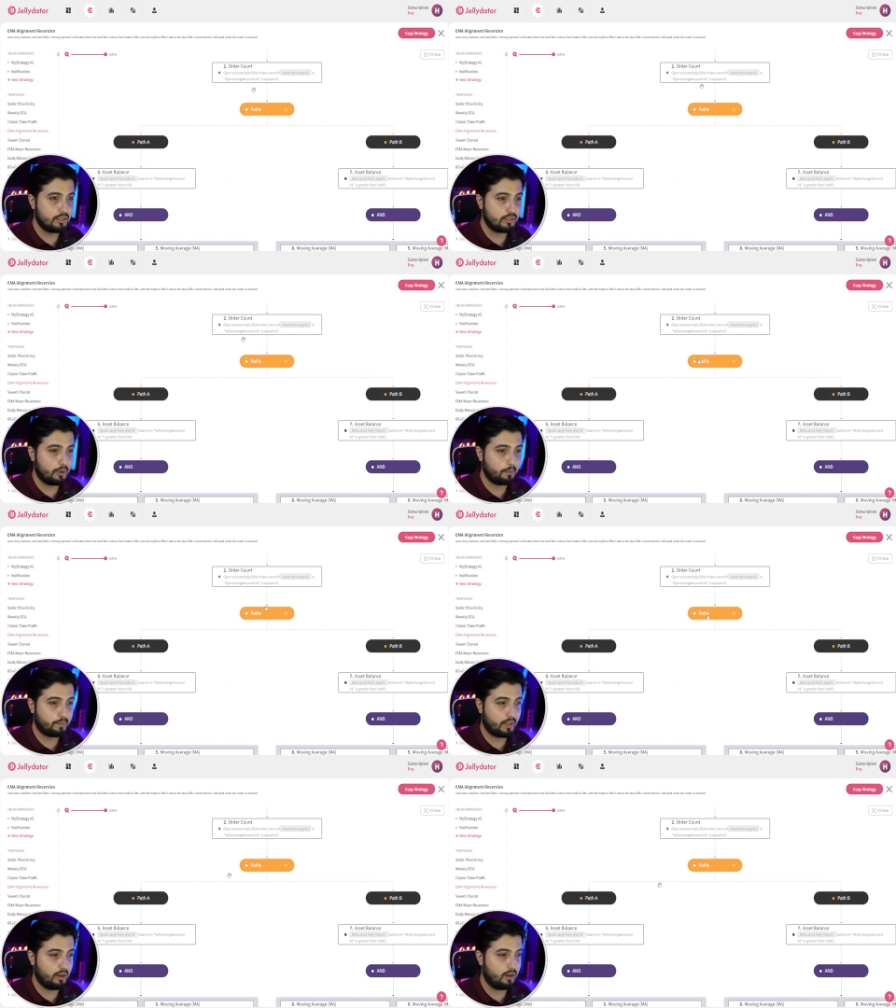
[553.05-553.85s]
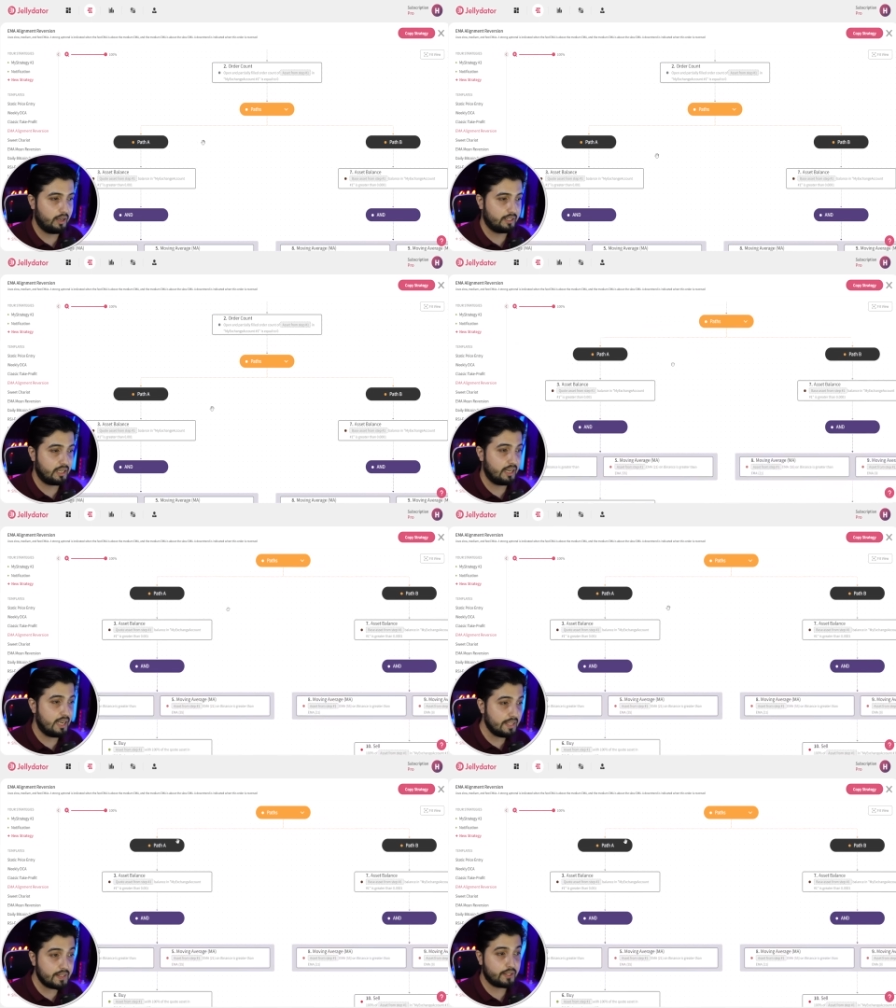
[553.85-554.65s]
So uh, it
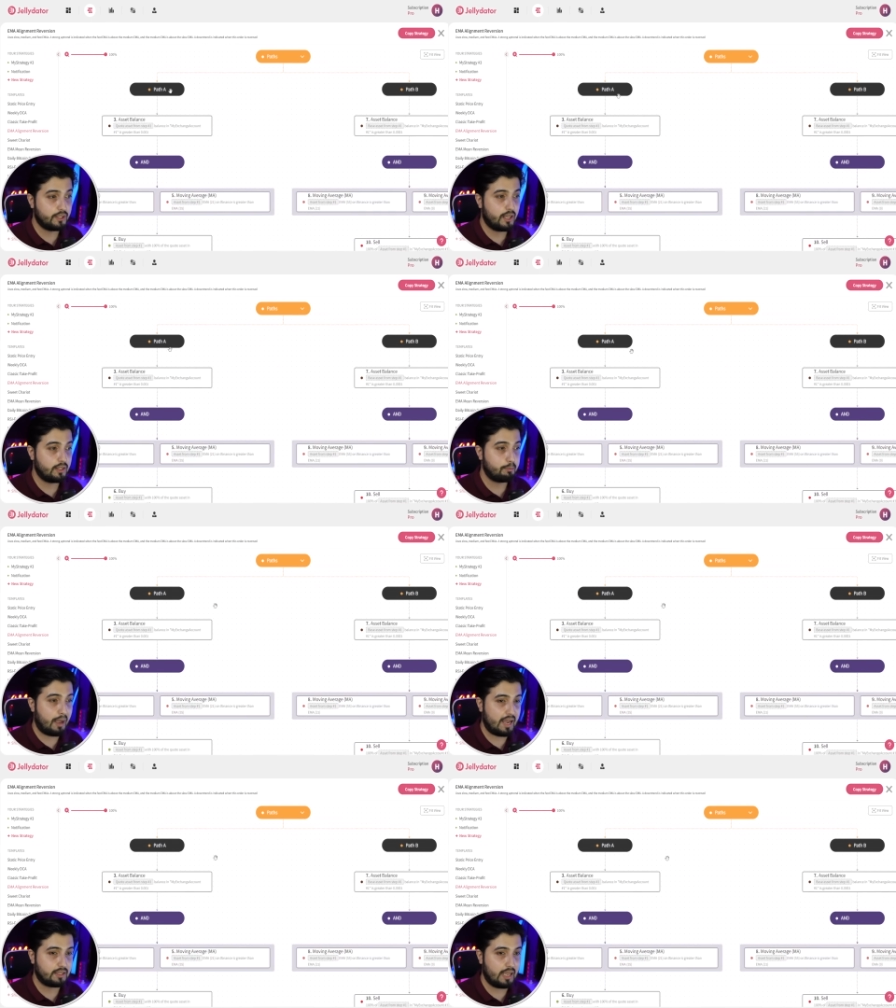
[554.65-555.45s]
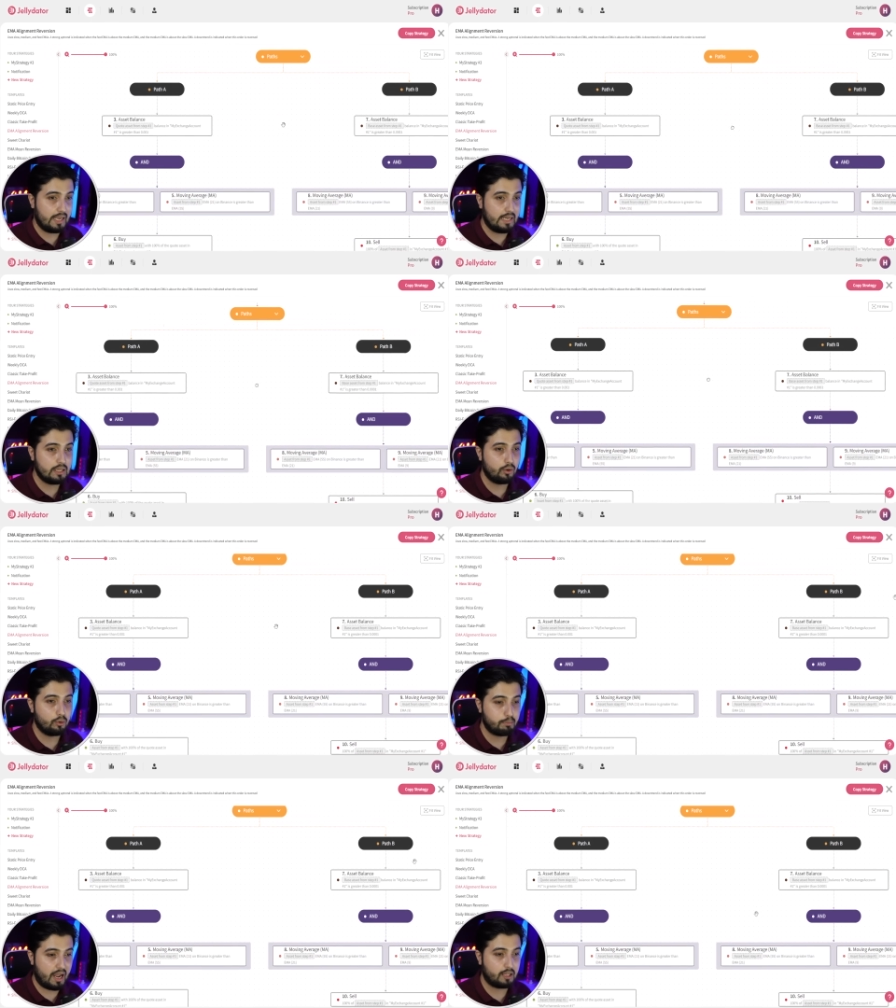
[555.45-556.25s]
can either take the path A
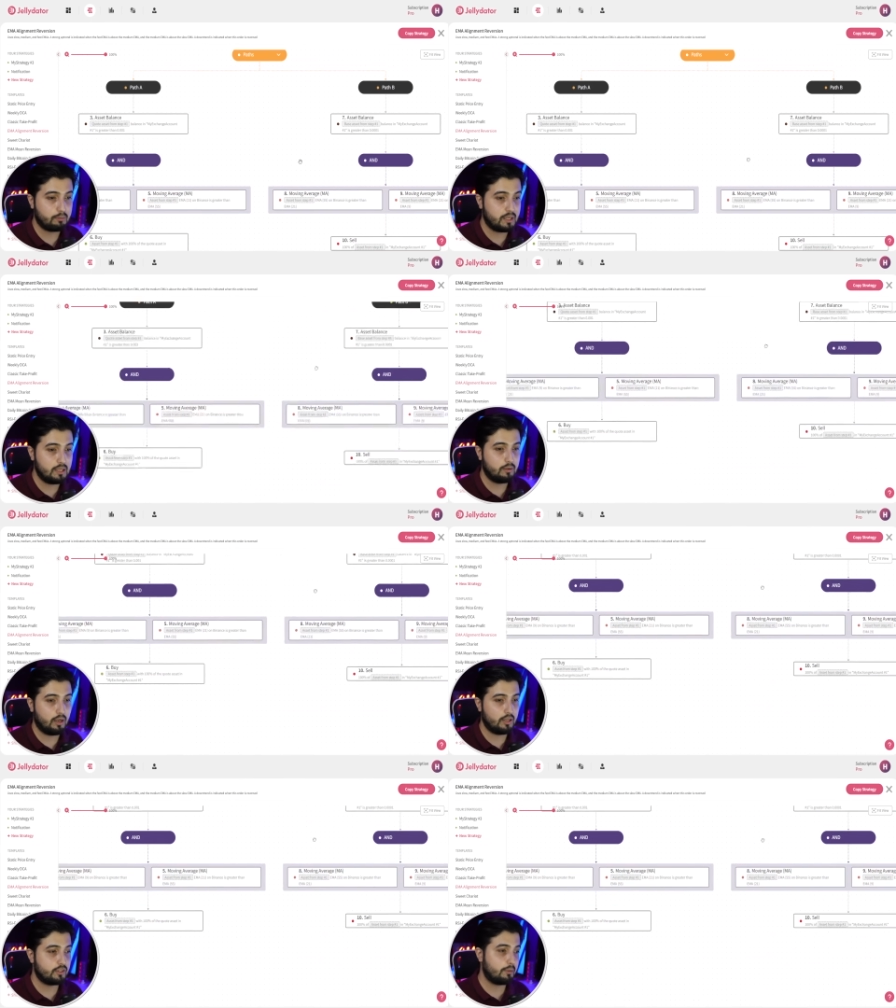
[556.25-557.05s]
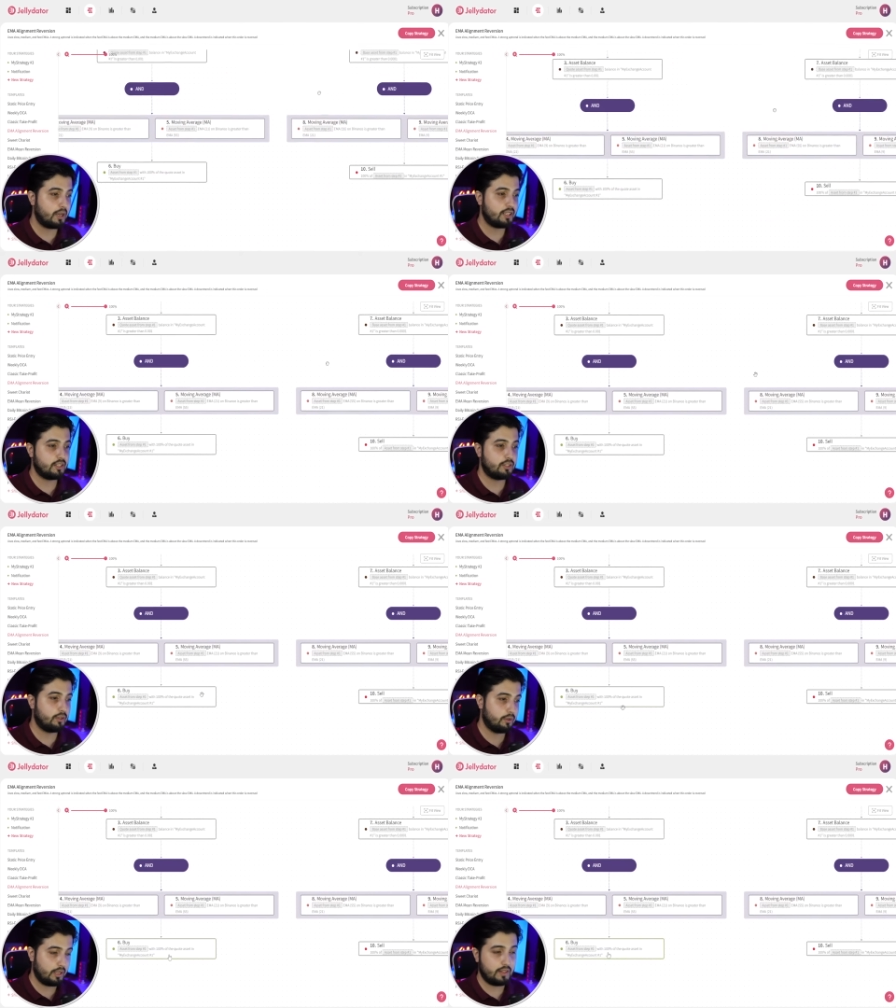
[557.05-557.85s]
or path B. In some cases,
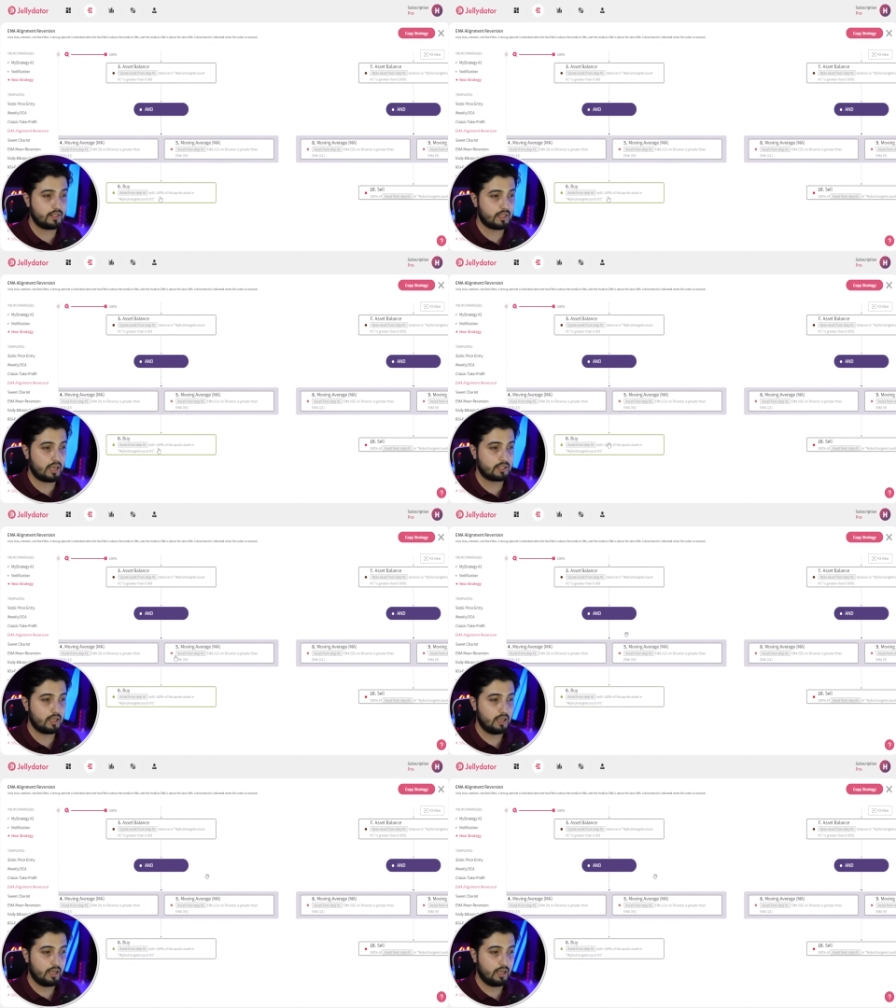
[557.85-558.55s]
you know, in this case,